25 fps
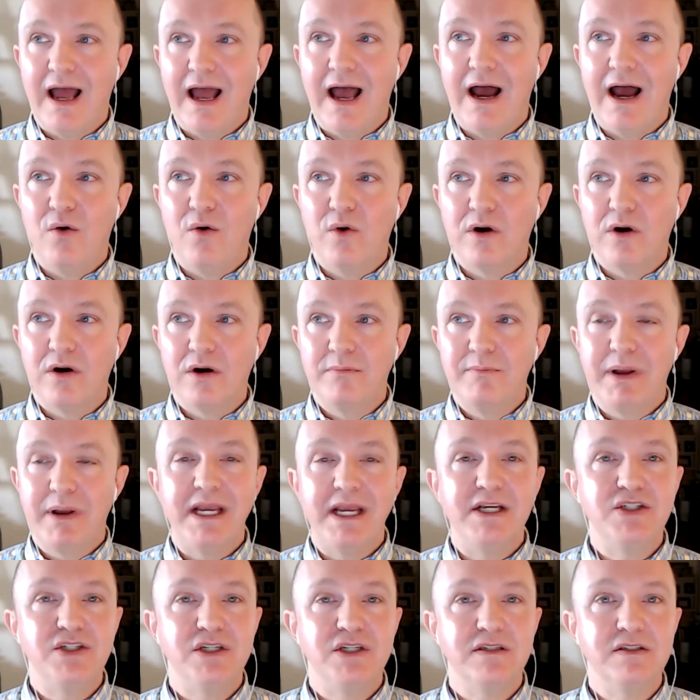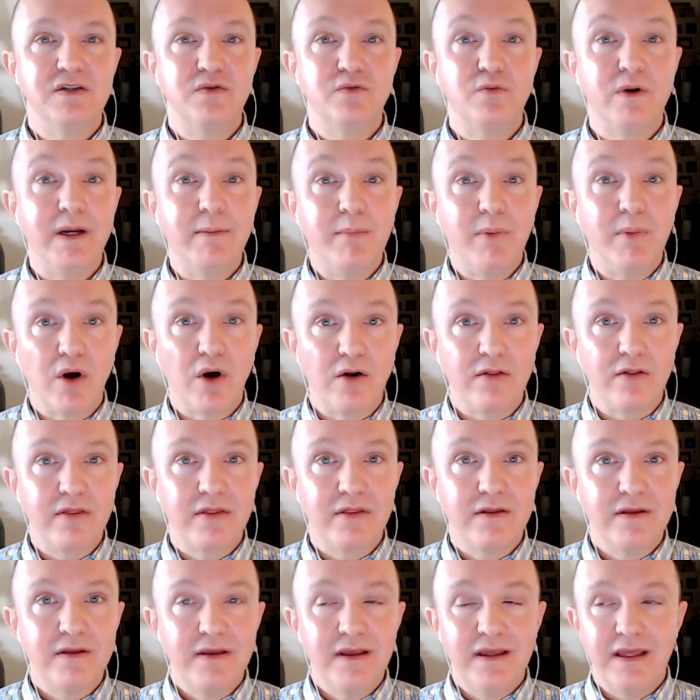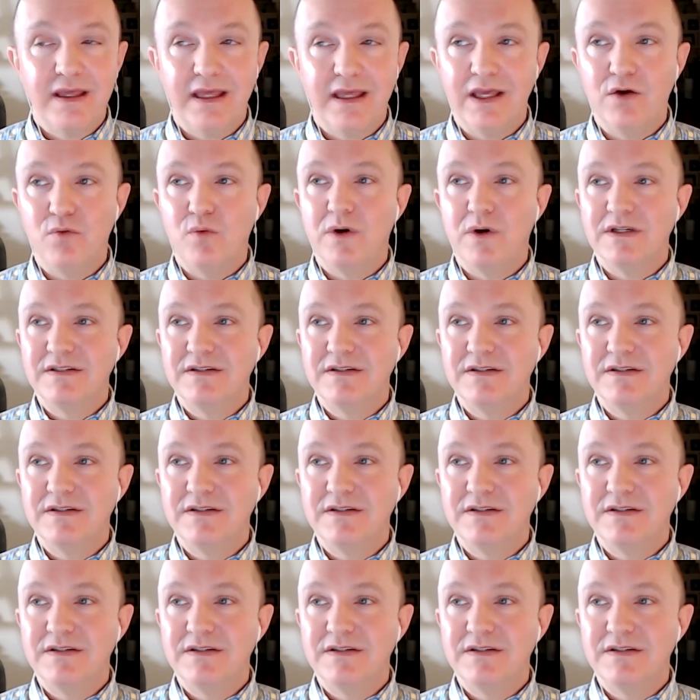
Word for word: our patient's rebirth. It was mm-hmm.